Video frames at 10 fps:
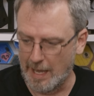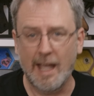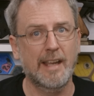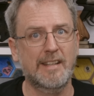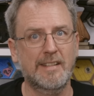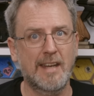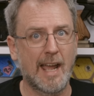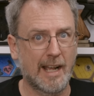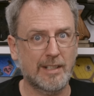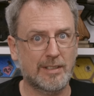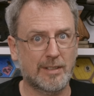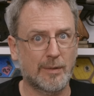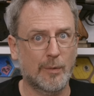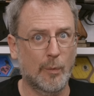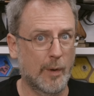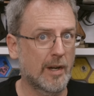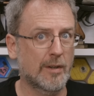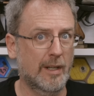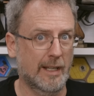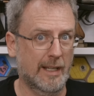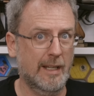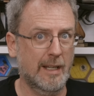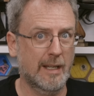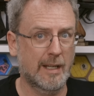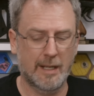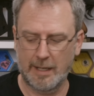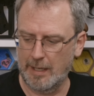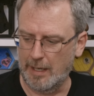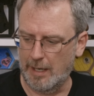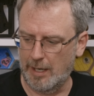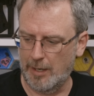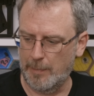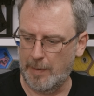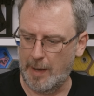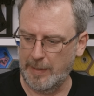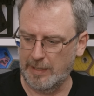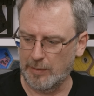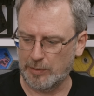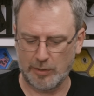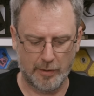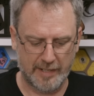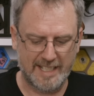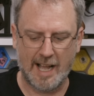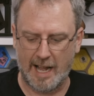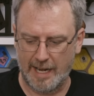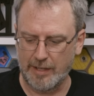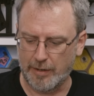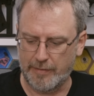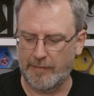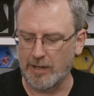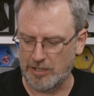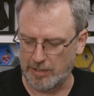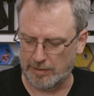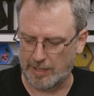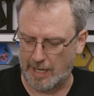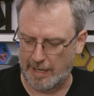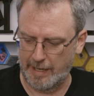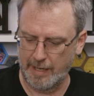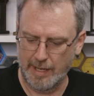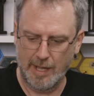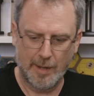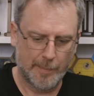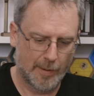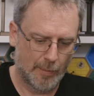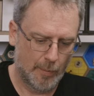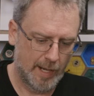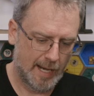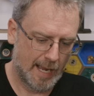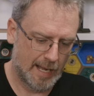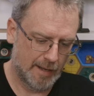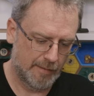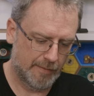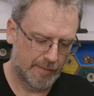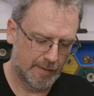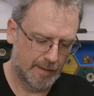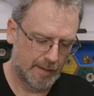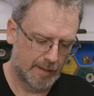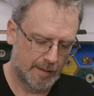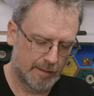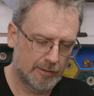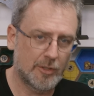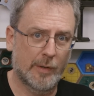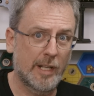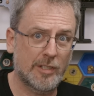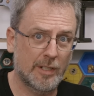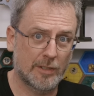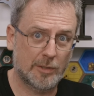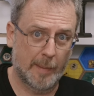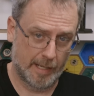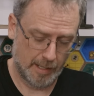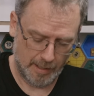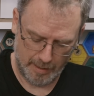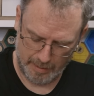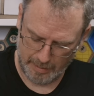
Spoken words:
And next, weirdly, they're sort of a tie, they're a functional tie, but we have traditional speaker,